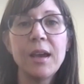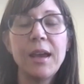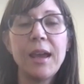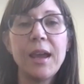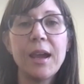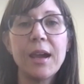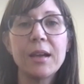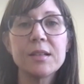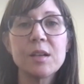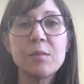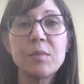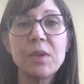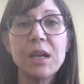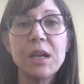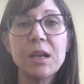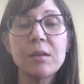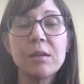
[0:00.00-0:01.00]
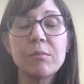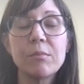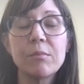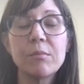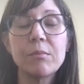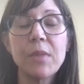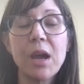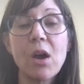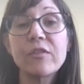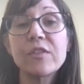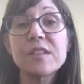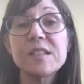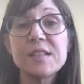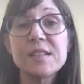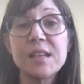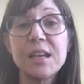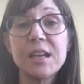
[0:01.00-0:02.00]
and my
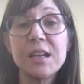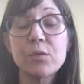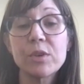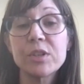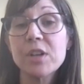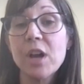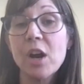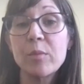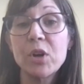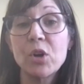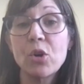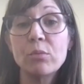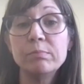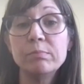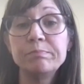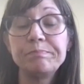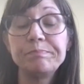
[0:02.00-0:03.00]
office is in a retirement home.